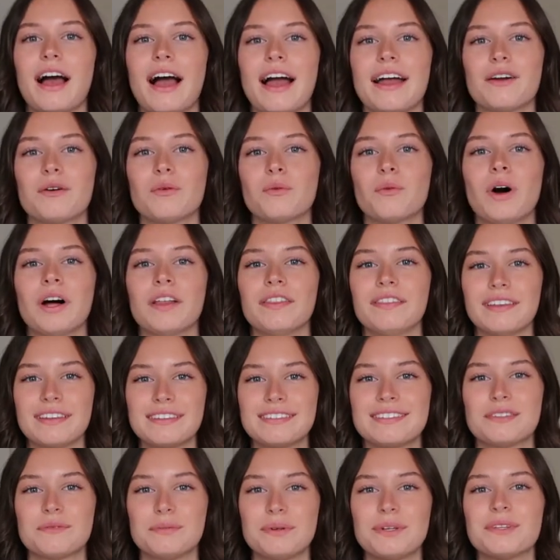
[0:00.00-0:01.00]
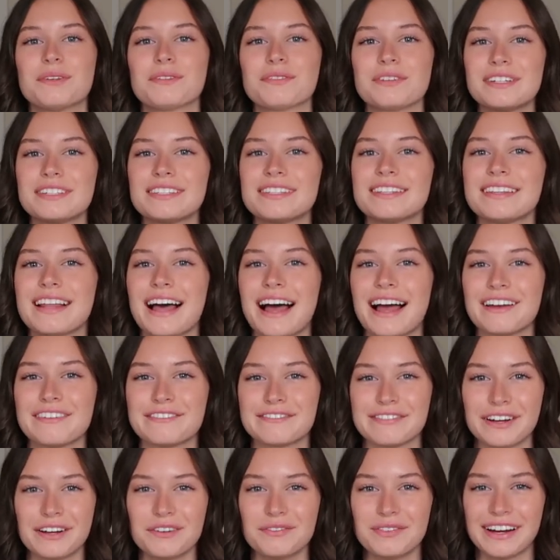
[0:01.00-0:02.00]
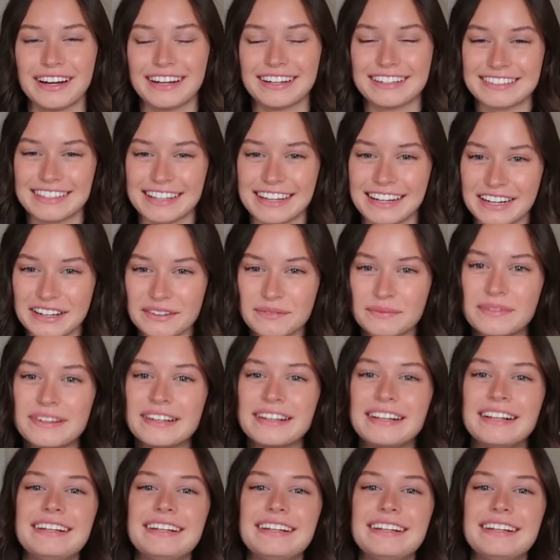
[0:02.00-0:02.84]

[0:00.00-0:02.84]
I don't want this to be the reason that I fail my exam.